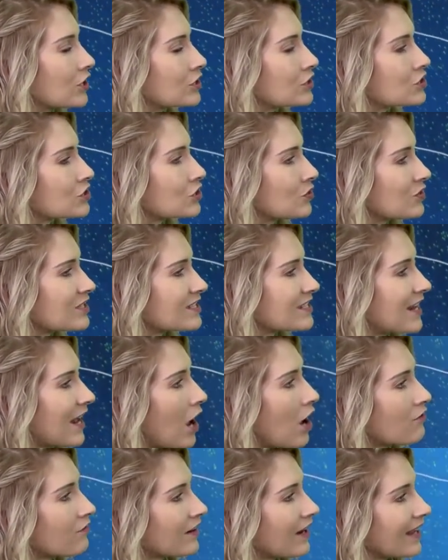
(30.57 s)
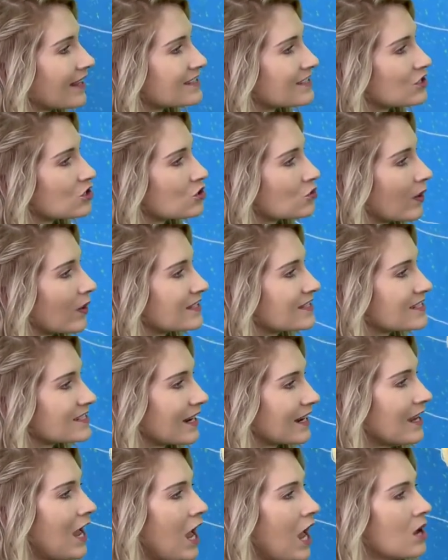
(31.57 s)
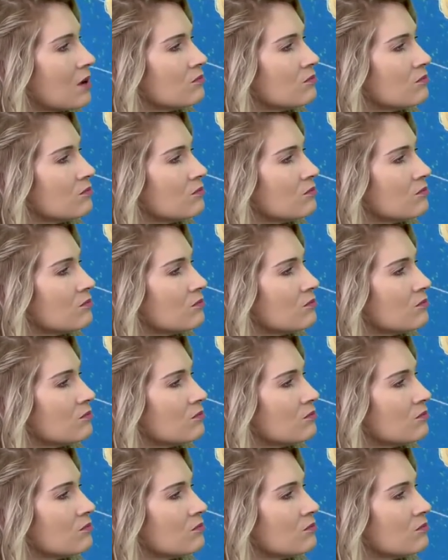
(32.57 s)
Tuesday, overnight into Wednesday,